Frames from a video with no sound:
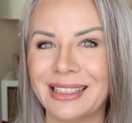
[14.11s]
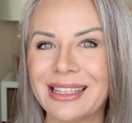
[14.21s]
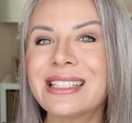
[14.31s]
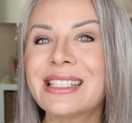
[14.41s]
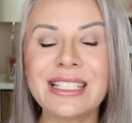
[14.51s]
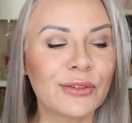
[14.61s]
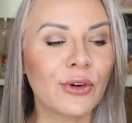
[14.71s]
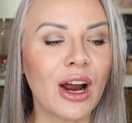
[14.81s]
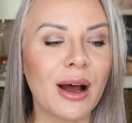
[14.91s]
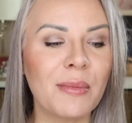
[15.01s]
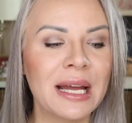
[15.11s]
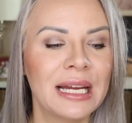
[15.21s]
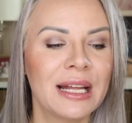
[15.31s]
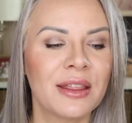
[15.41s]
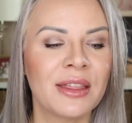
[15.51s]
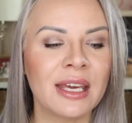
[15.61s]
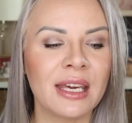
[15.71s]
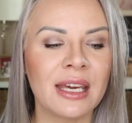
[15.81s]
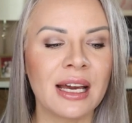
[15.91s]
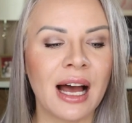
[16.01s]
This is from
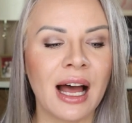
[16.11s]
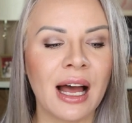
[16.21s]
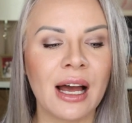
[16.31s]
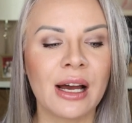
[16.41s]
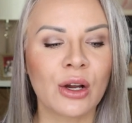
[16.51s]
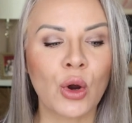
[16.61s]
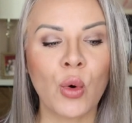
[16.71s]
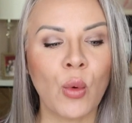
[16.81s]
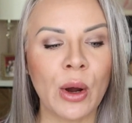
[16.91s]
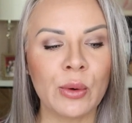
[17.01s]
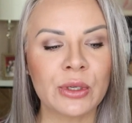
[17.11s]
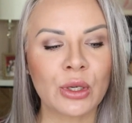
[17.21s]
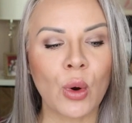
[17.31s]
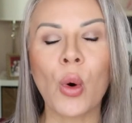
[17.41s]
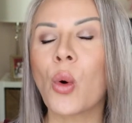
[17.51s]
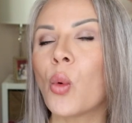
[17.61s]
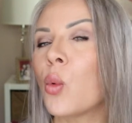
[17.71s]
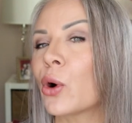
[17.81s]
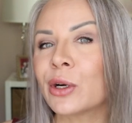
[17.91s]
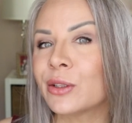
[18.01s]
the uh, quote
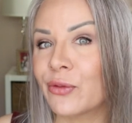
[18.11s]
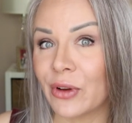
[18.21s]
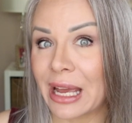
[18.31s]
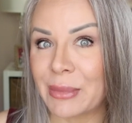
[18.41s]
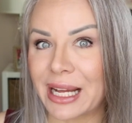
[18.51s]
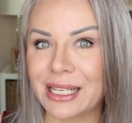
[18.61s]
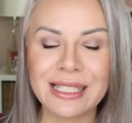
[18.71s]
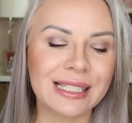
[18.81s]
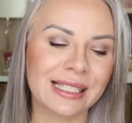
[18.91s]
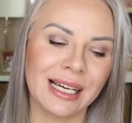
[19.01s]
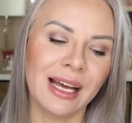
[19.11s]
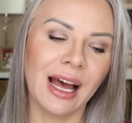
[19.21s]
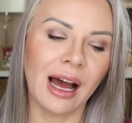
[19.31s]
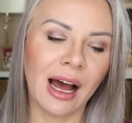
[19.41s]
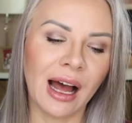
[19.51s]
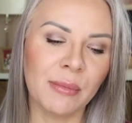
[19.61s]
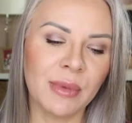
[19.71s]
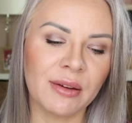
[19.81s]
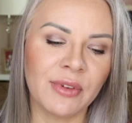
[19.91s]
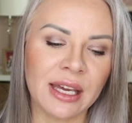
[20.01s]
world famous
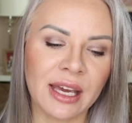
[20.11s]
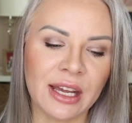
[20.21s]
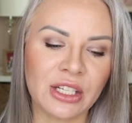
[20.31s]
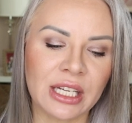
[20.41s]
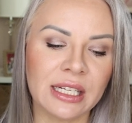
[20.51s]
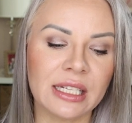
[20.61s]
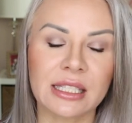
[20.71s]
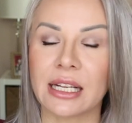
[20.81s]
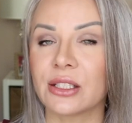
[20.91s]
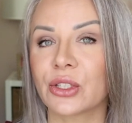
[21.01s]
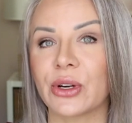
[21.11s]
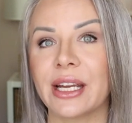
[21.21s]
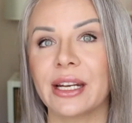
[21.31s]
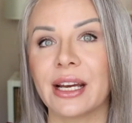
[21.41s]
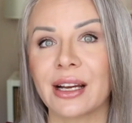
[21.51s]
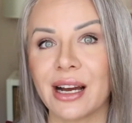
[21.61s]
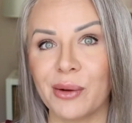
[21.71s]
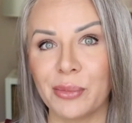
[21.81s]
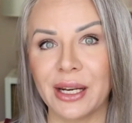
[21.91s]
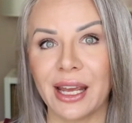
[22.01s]
um, Vacation Sunscreen
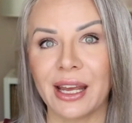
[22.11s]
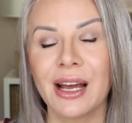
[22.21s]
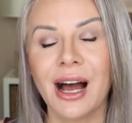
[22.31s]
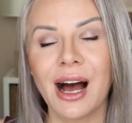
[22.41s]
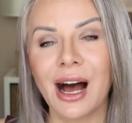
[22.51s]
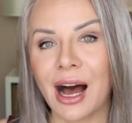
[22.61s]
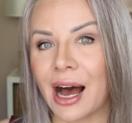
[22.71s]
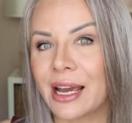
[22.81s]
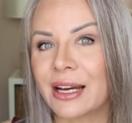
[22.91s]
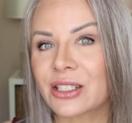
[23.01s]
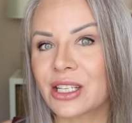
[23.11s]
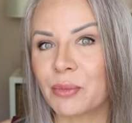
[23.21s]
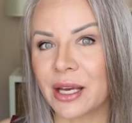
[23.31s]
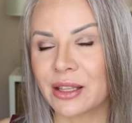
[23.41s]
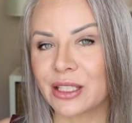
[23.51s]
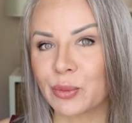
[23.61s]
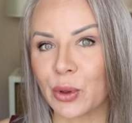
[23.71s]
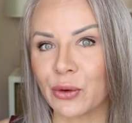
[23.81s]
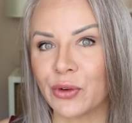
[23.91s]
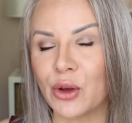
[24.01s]
Company. I actually picked this
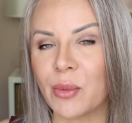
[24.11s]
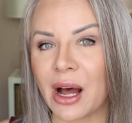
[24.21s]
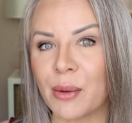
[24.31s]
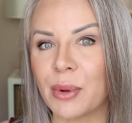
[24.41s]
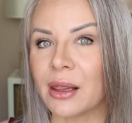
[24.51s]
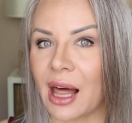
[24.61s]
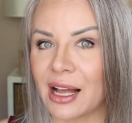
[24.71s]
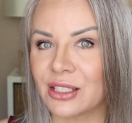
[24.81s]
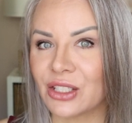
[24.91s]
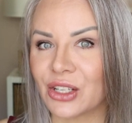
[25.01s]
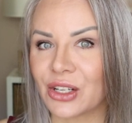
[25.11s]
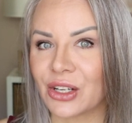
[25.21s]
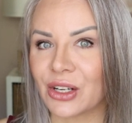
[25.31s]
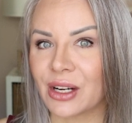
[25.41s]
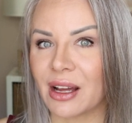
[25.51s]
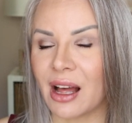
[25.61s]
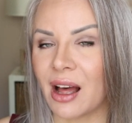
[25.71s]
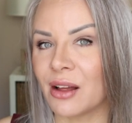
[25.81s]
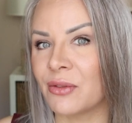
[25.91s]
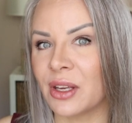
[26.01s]
perfume up last year
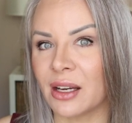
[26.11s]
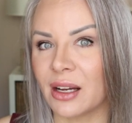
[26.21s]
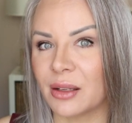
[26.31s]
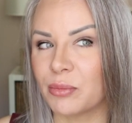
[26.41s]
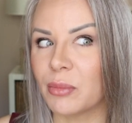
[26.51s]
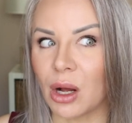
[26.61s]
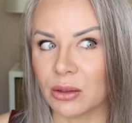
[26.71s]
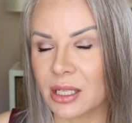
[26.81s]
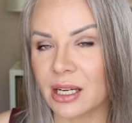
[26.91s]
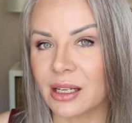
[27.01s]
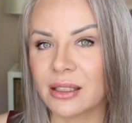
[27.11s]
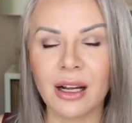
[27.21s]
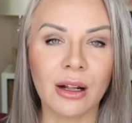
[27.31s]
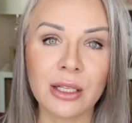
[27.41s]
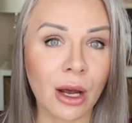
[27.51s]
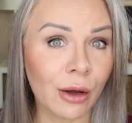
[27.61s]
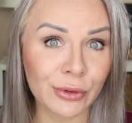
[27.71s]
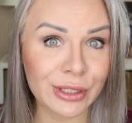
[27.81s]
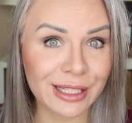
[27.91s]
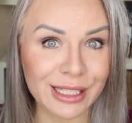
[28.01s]
uh, via Ulta. Ulta
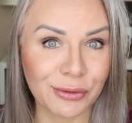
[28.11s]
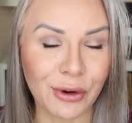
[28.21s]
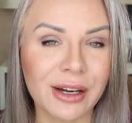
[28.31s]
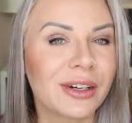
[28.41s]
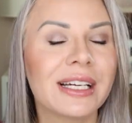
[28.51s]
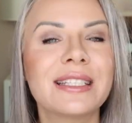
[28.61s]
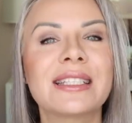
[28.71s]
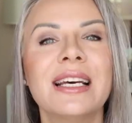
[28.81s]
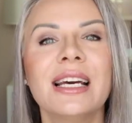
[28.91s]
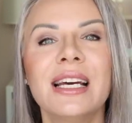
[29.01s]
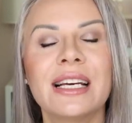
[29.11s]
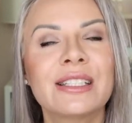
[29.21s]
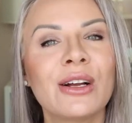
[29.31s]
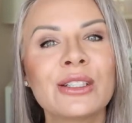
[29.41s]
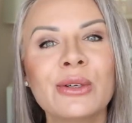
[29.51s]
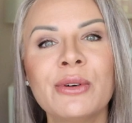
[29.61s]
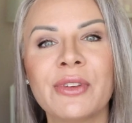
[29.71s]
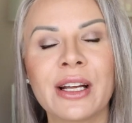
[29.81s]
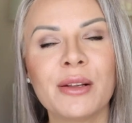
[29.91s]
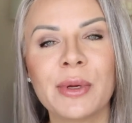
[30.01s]
offers this fragrance. It's also
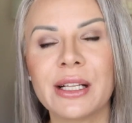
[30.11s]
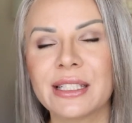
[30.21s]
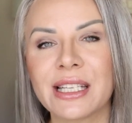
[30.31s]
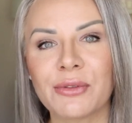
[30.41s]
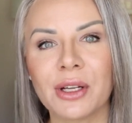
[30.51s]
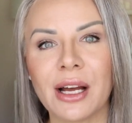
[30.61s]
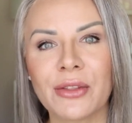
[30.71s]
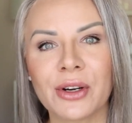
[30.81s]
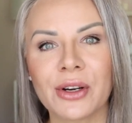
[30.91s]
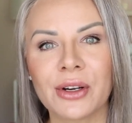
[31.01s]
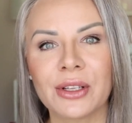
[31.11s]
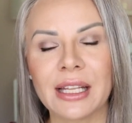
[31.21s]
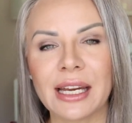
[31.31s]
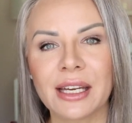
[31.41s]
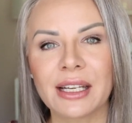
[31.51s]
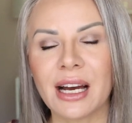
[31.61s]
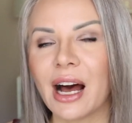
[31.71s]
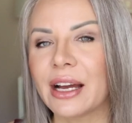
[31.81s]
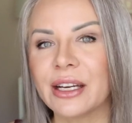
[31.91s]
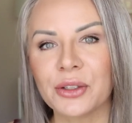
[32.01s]
available at several other like
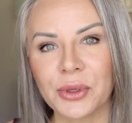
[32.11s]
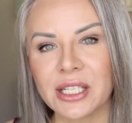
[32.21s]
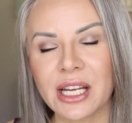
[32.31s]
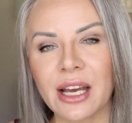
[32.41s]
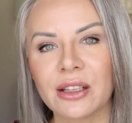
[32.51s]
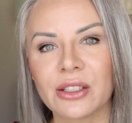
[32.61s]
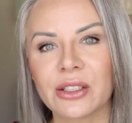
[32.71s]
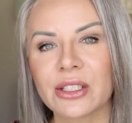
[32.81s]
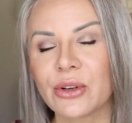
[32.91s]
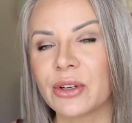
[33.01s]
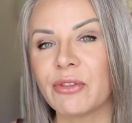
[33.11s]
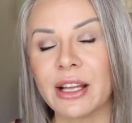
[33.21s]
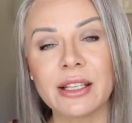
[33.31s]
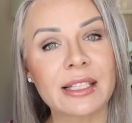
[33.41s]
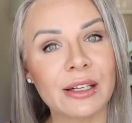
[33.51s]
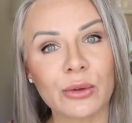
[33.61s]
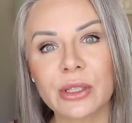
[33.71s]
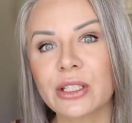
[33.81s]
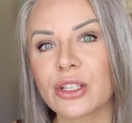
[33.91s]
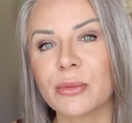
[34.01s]
high-end retailers. You can find this at
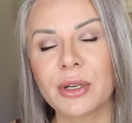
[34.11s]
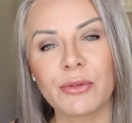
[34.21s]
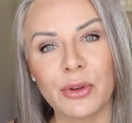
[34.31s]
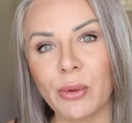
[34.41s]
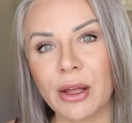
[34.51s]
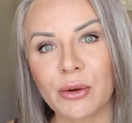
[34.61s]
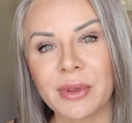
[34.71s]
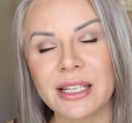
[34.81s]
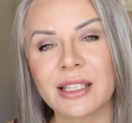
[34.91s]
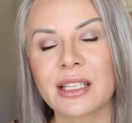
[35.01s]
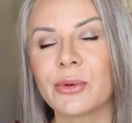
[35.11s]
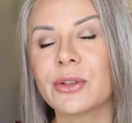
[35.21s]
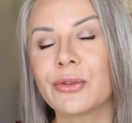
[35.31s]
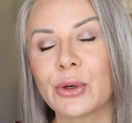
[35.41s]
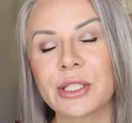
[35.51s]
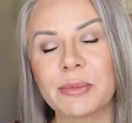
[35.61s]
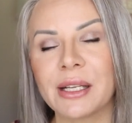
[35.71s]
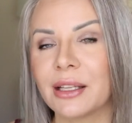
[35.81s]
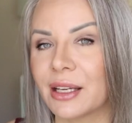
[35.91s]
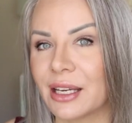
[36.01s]
Nordstrom, a few other places. I will of course be
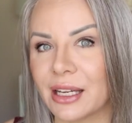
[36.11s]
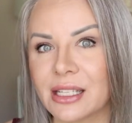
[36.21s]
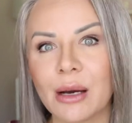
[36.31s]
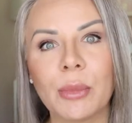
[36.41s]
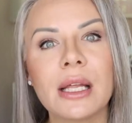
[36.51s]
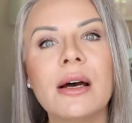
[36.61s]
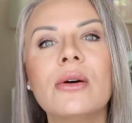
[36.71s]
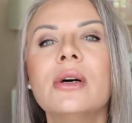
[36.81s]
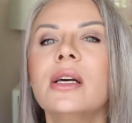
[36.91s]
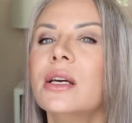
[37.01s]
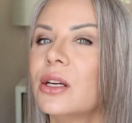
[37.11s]
linking it down below.